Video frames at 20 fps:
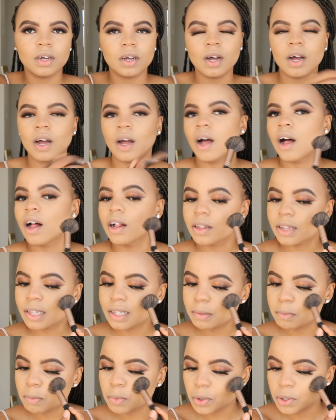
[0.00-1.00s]
a healthy
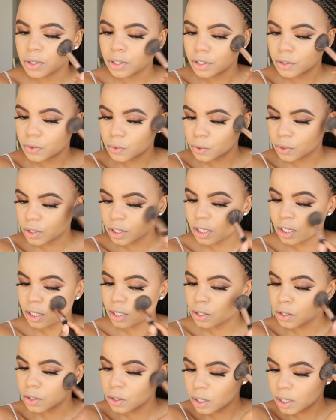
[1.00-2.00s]
morning
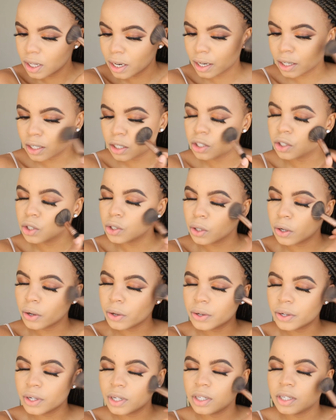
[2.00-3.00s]
routine, so that I can show
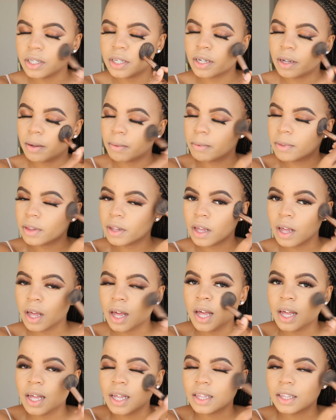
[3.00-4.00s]
you in depth
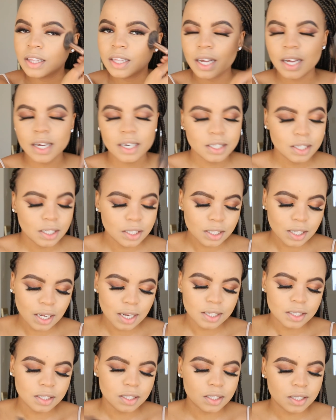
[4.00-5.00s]
the
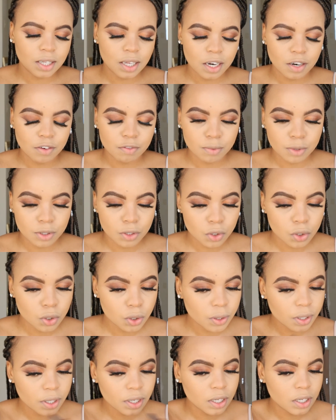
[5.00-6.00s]
exercises that I've been
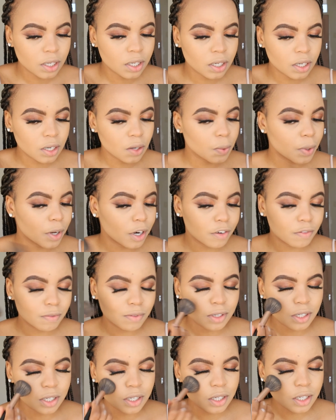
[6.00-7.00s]
doing, what I've
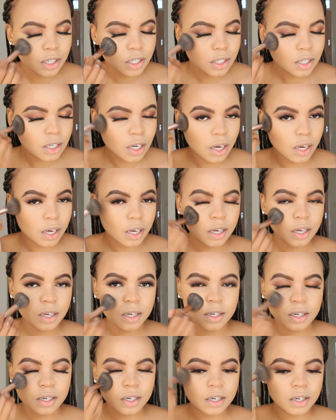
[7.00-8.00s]
been
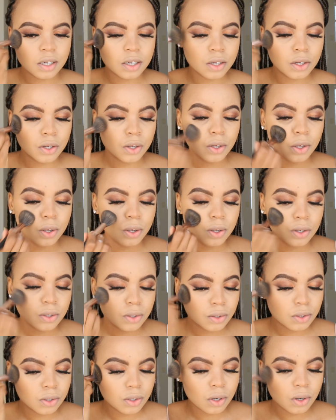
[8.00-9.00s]
eating,
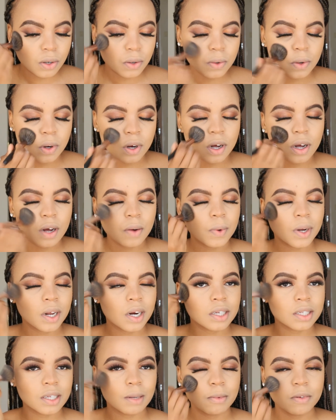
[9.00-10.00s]
you know, what are
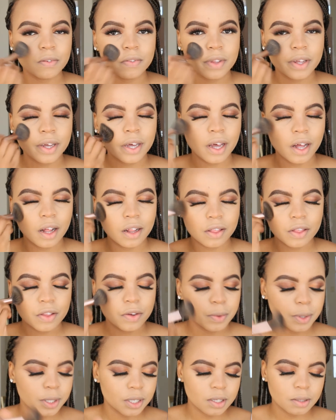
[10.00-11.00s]
some of the healthy
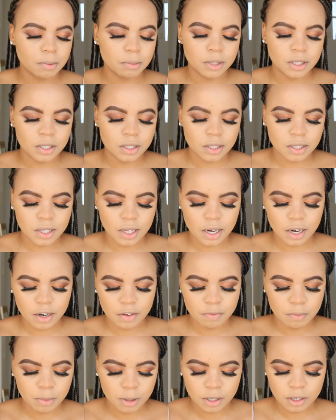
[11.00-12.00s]
recipes that
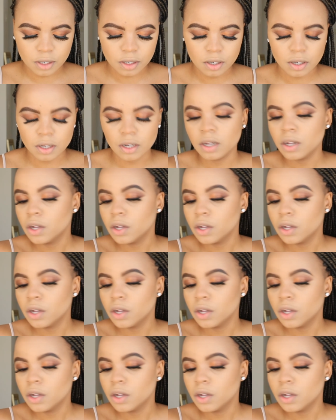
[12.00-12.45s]
I've been